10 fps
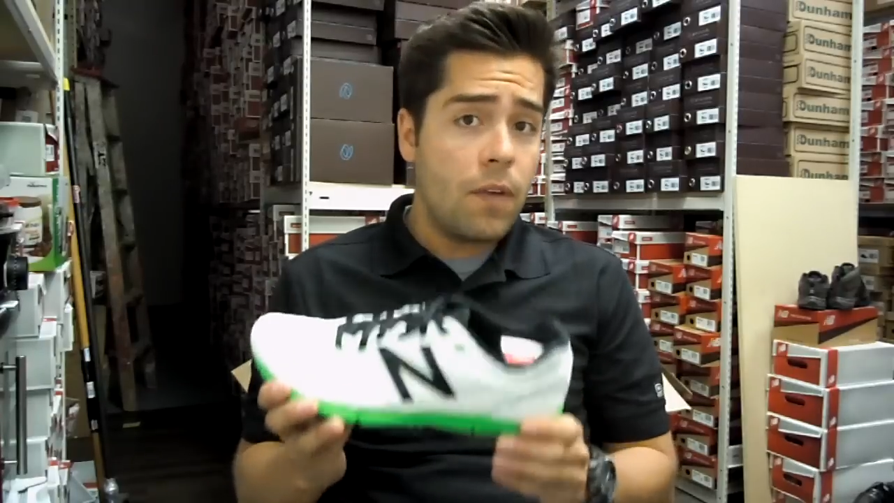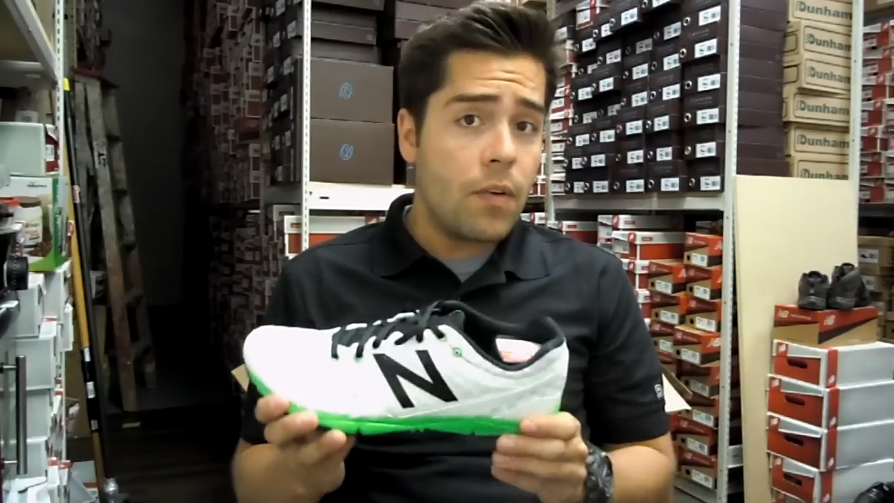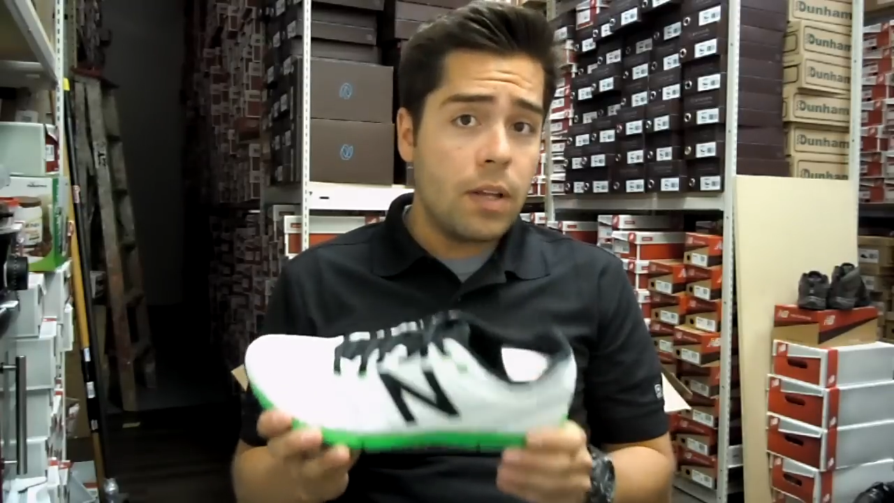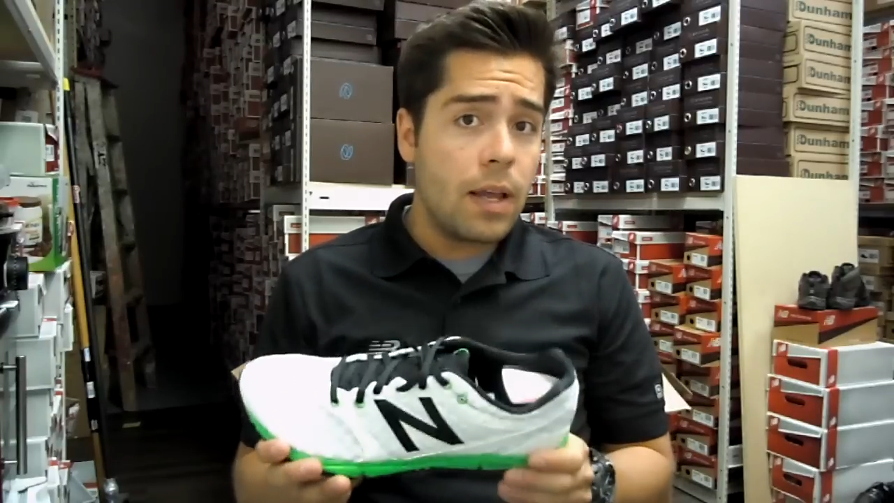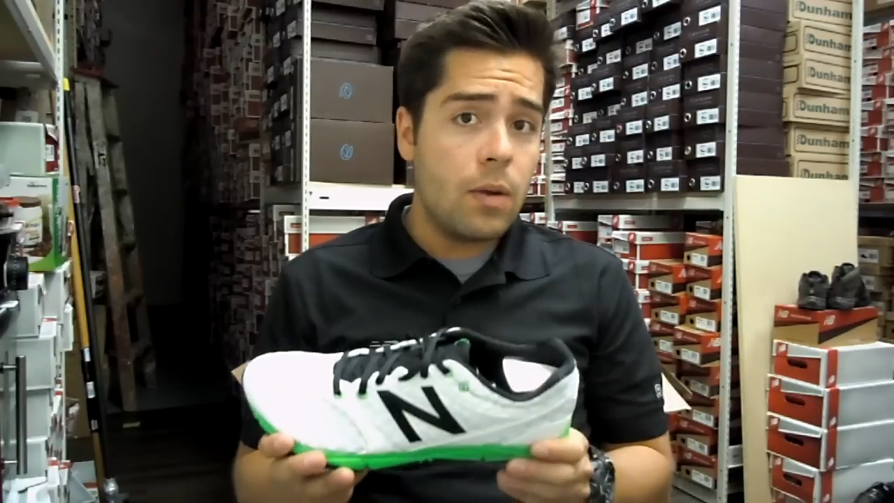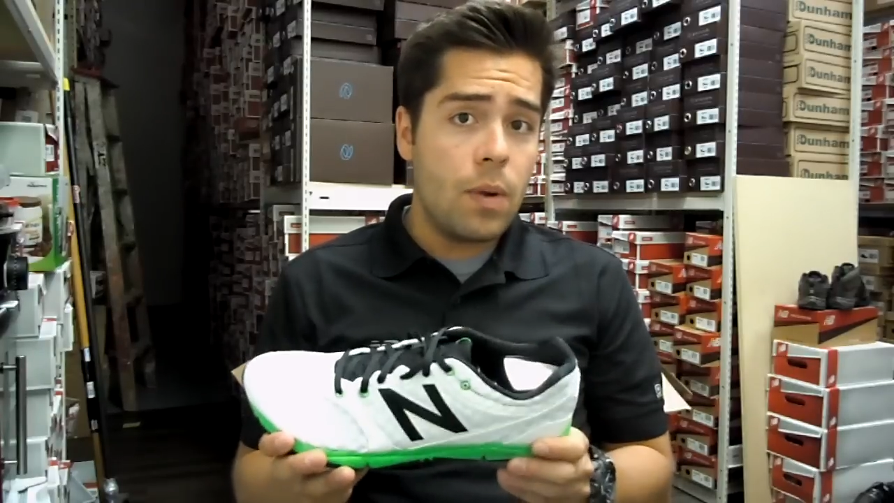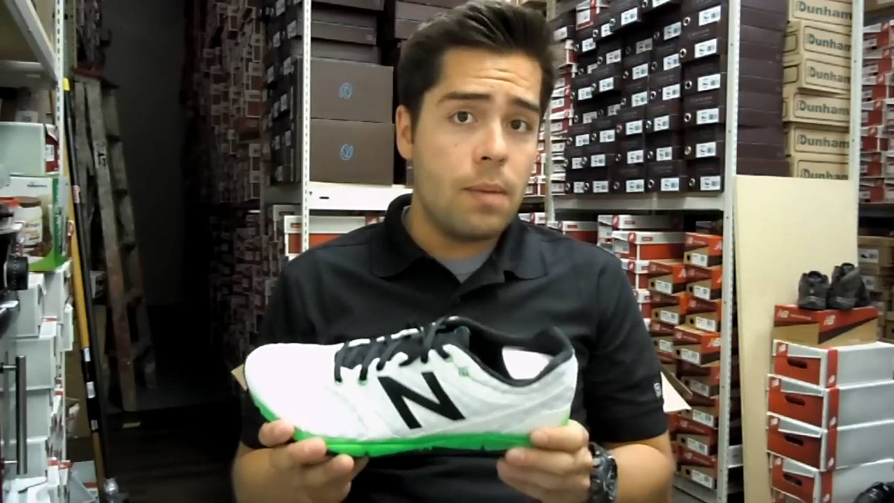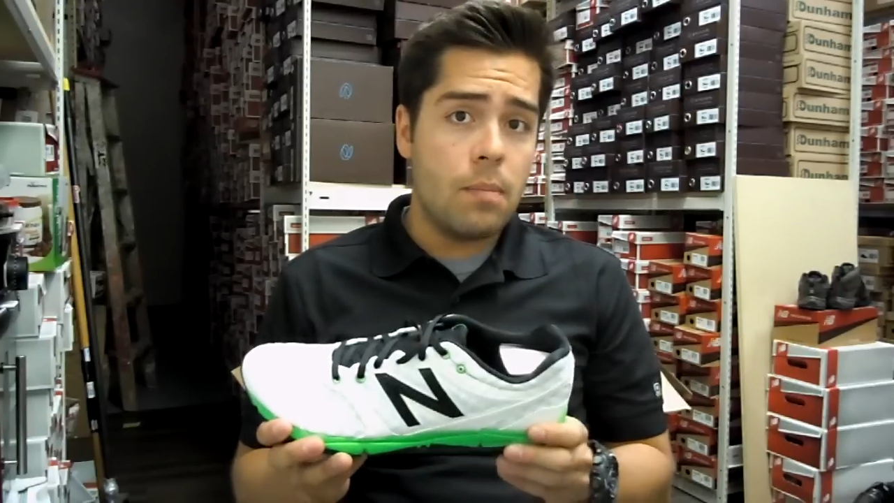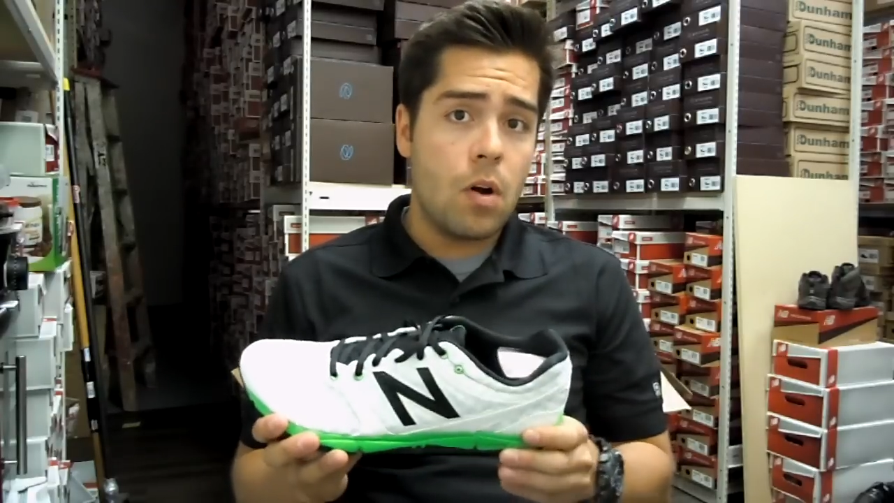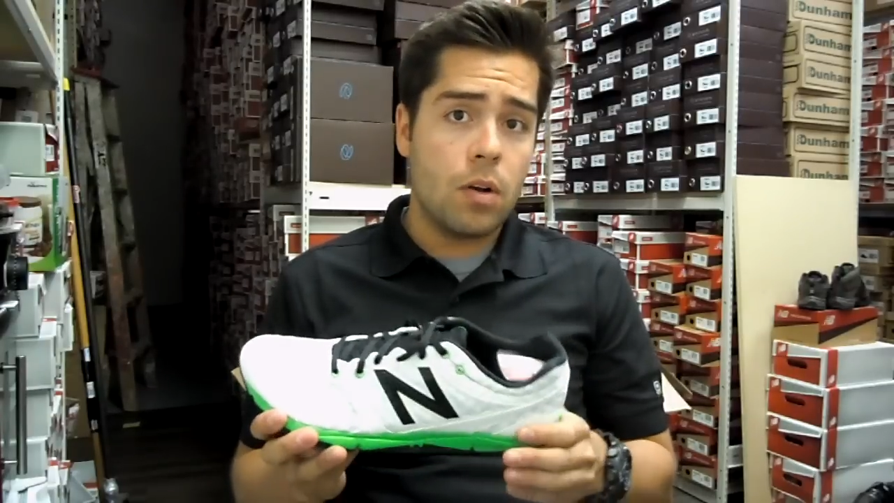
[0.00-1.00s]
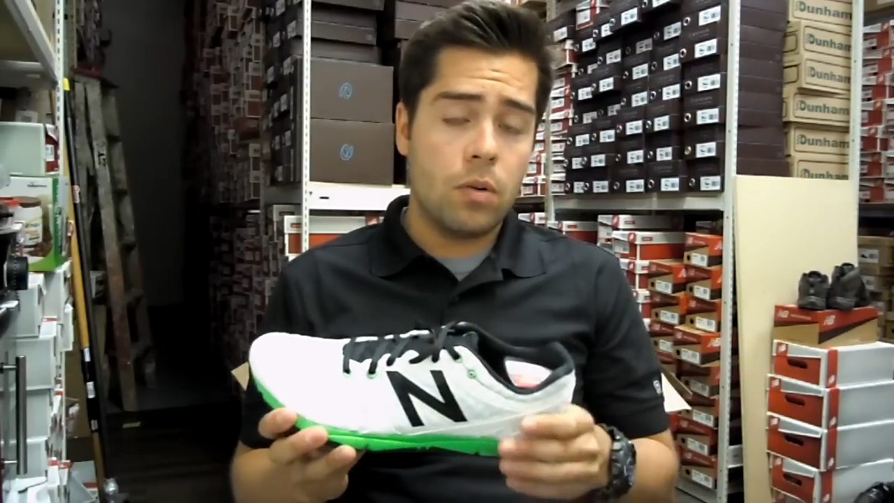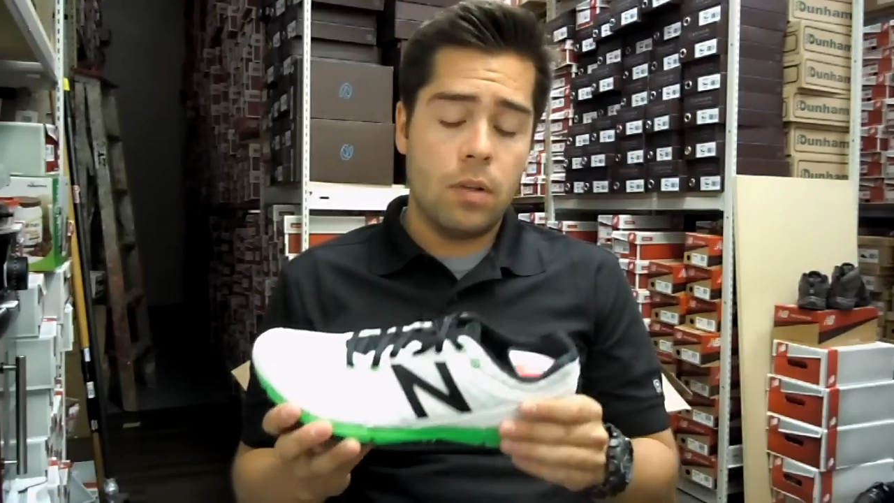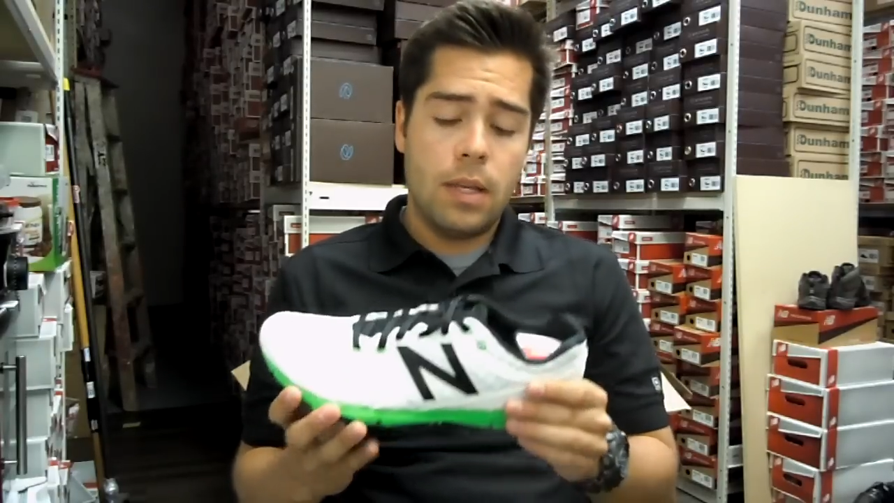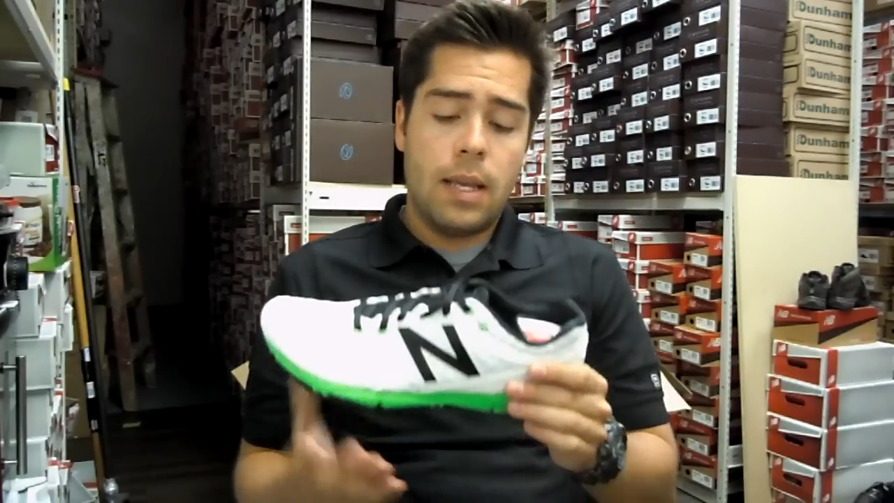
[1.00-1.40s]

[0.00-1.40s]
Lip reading: very lightweight model.